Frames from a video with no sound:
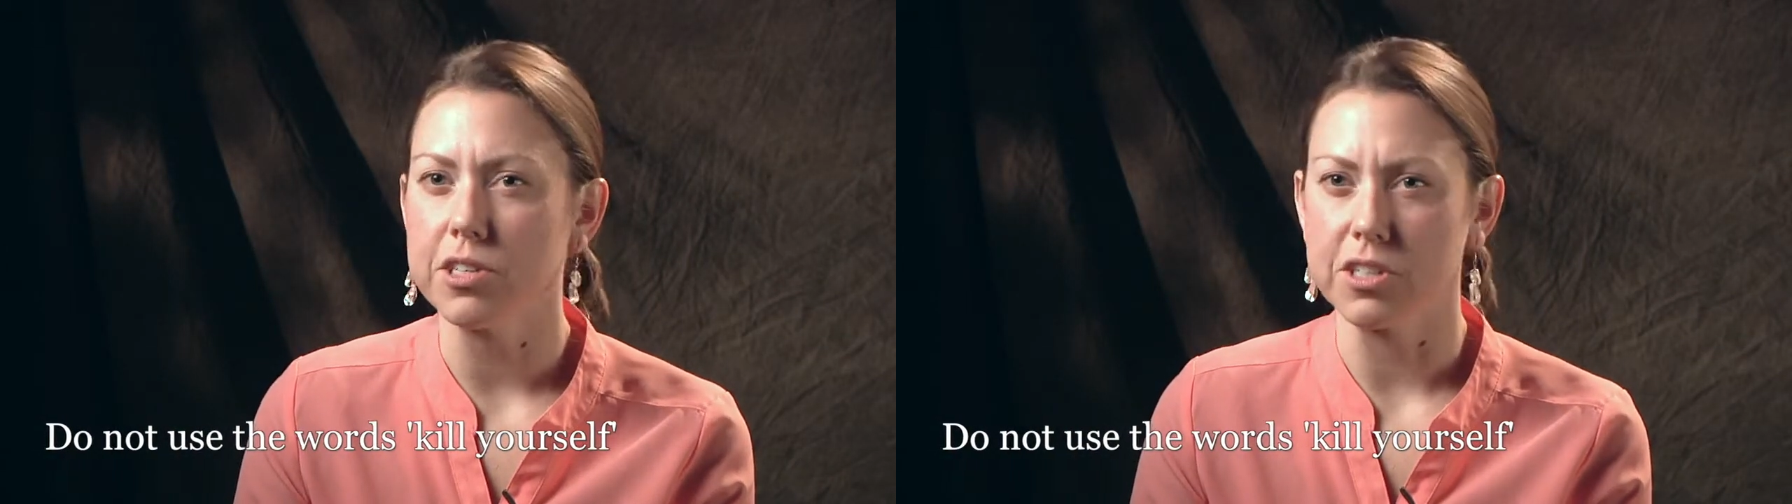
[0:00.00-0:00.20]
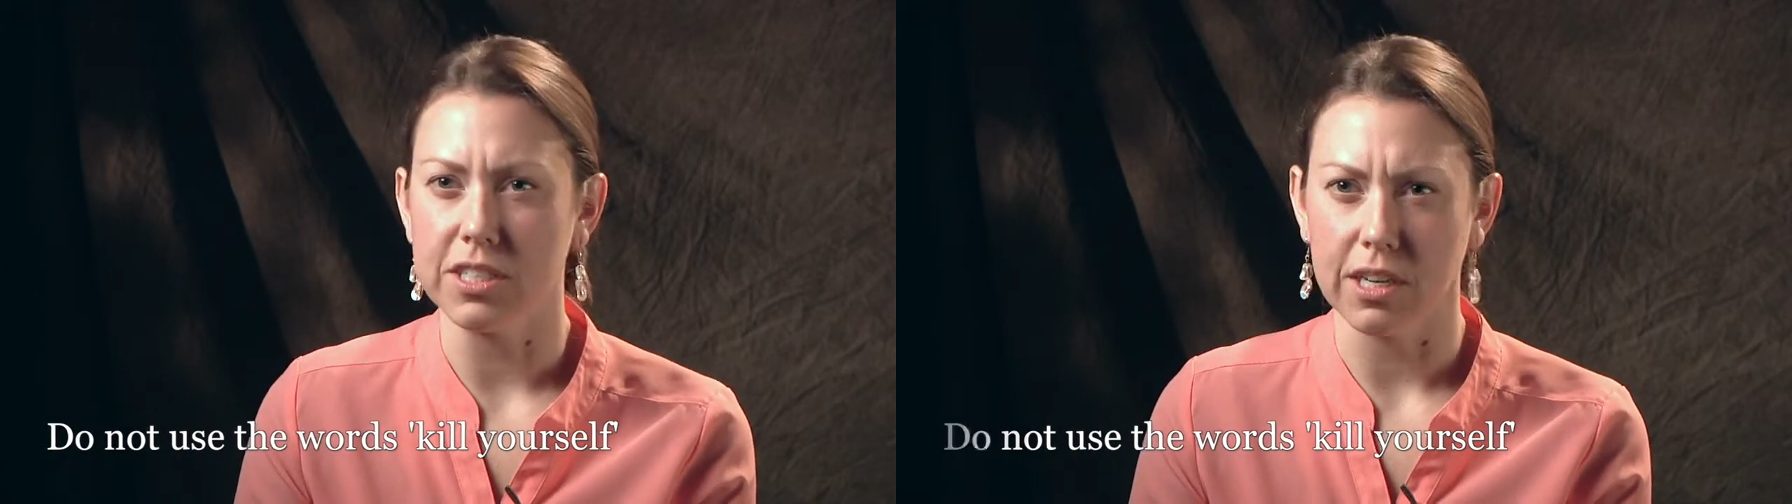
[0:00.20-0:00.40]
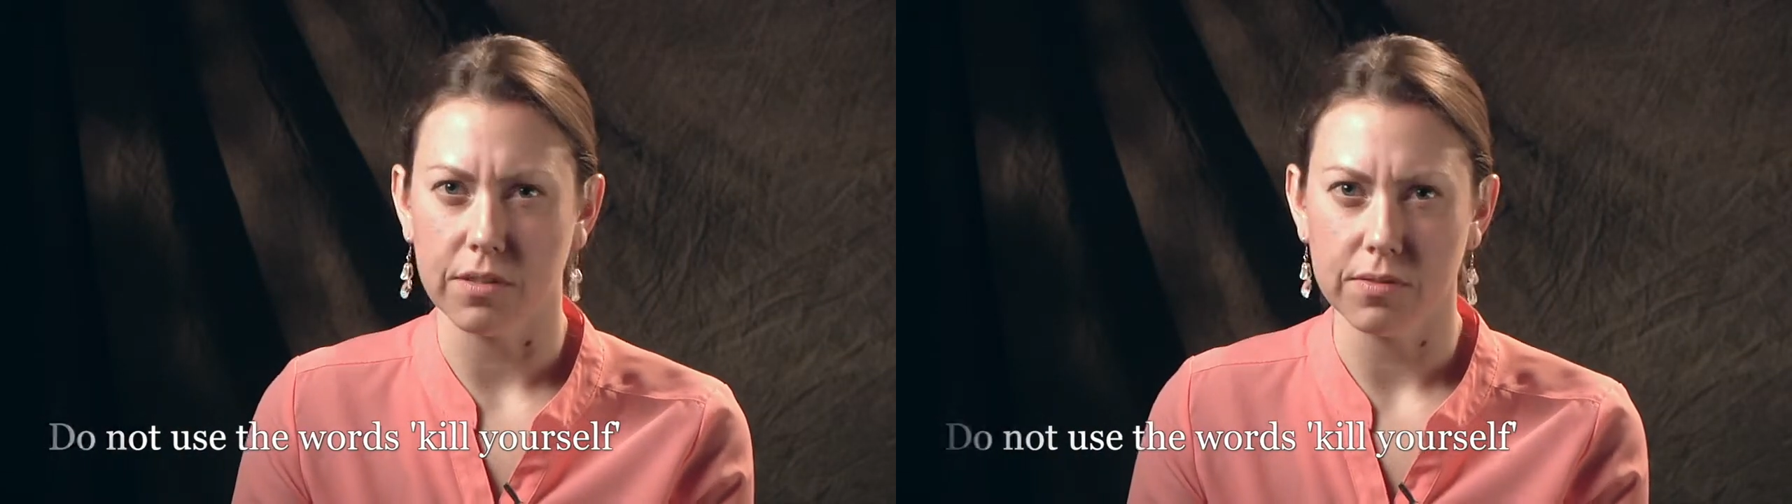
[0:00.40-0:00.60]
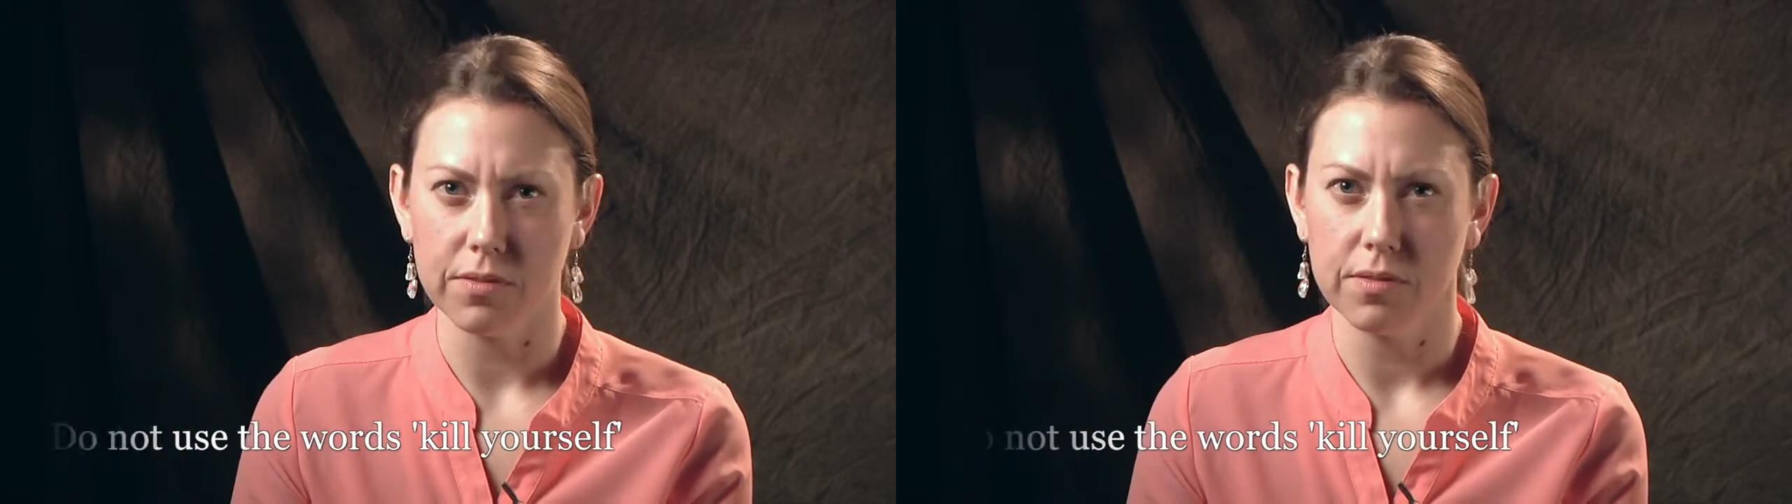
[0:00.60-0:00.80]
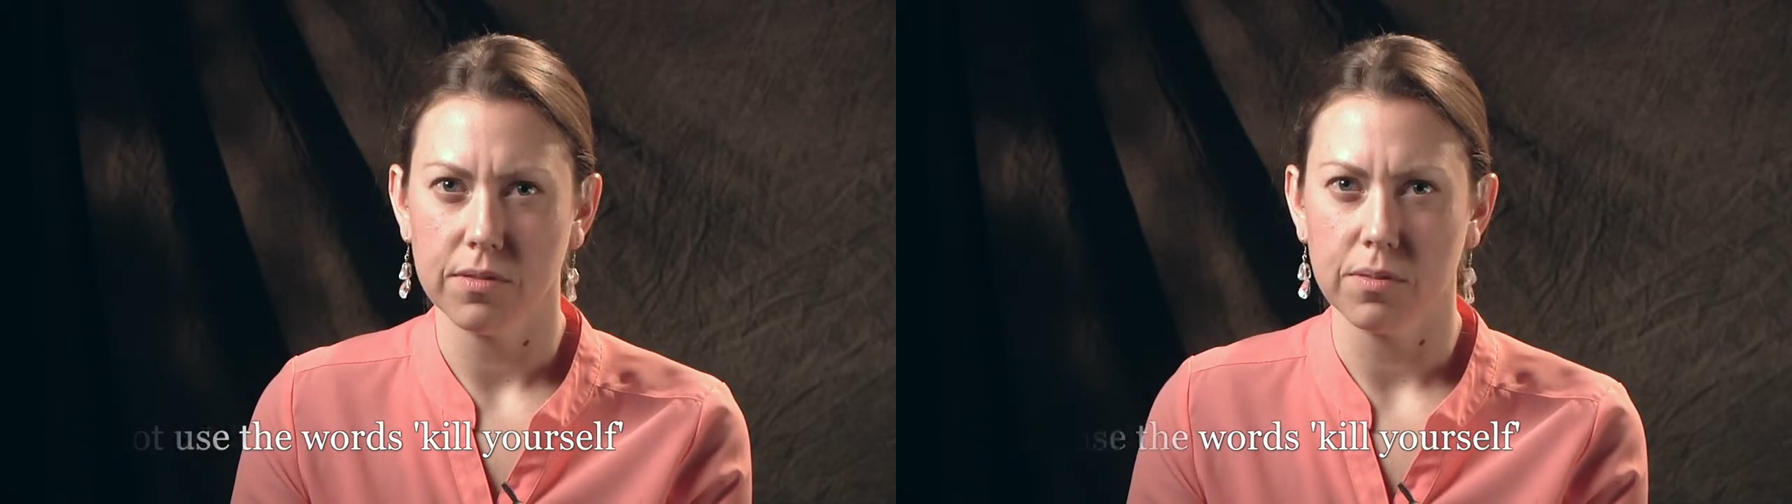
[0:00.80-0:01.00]
yourself,
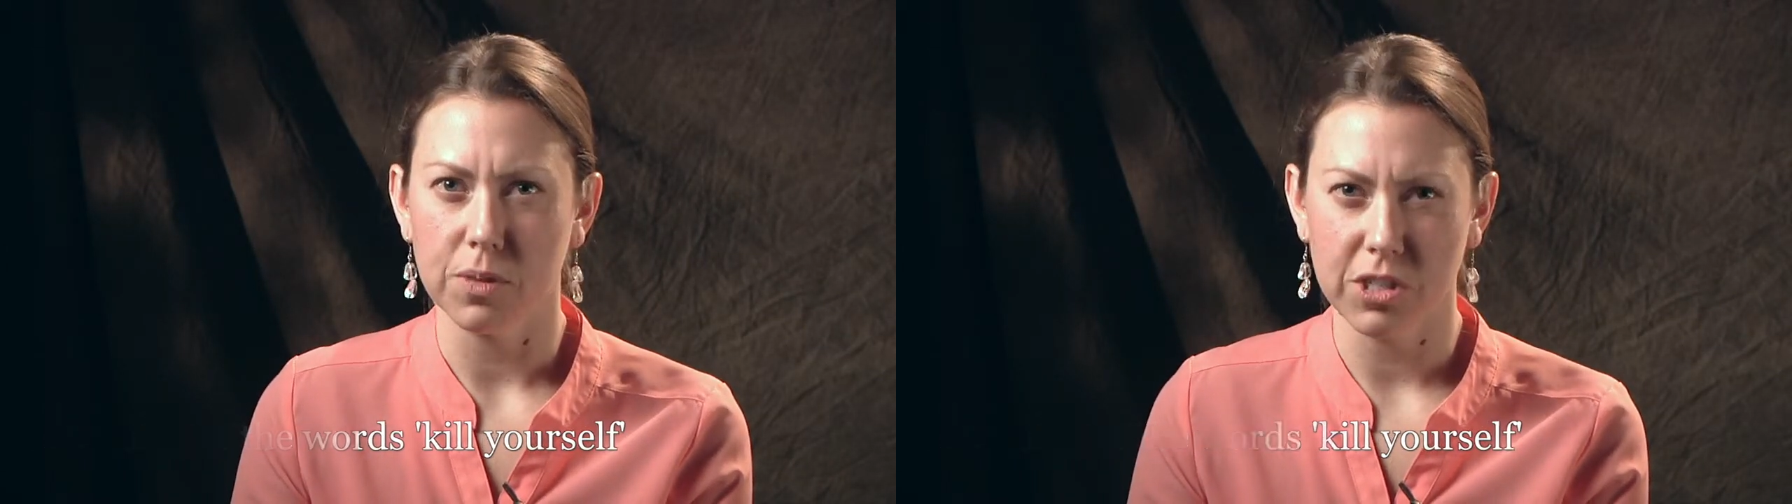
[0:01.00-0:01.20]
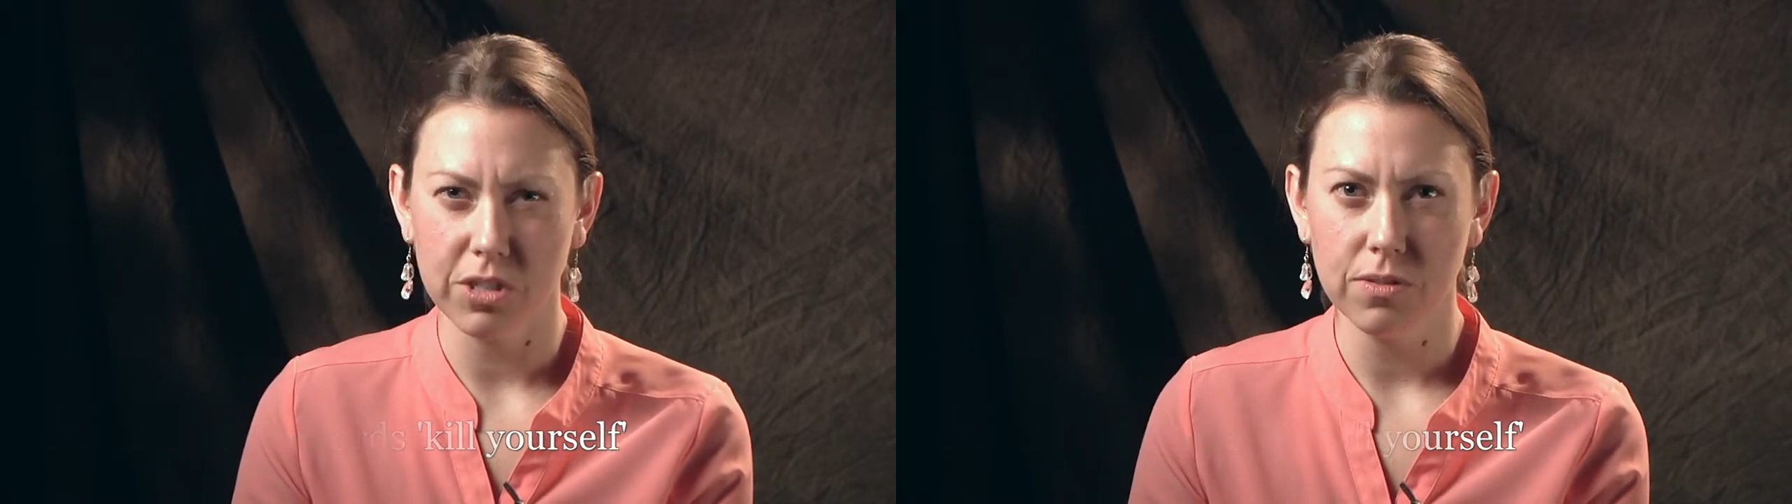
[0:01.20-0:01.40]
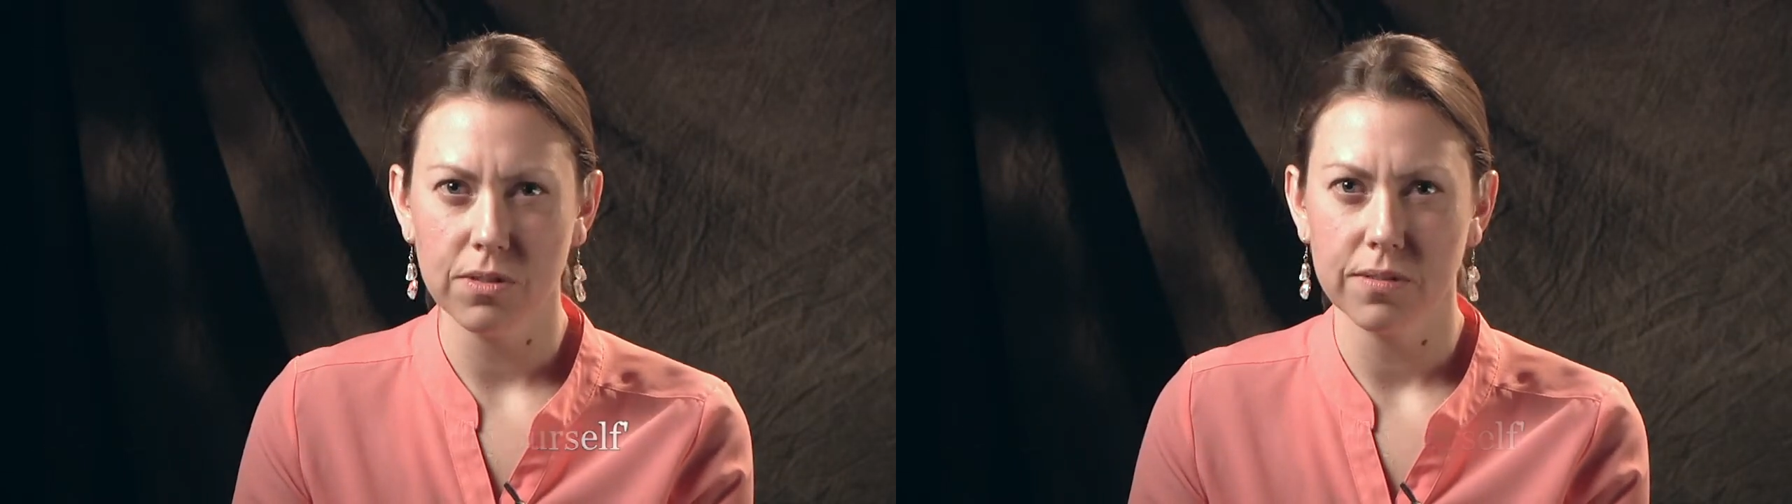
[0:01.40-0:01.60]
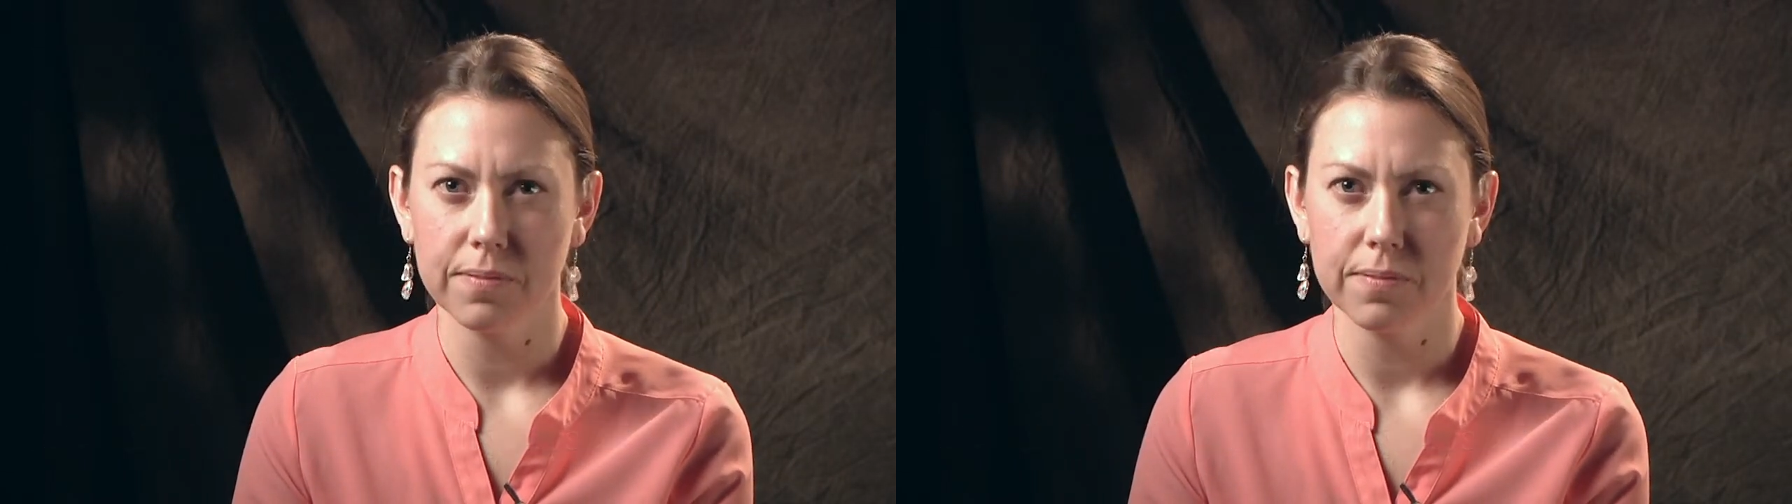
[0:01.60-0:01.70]
would you?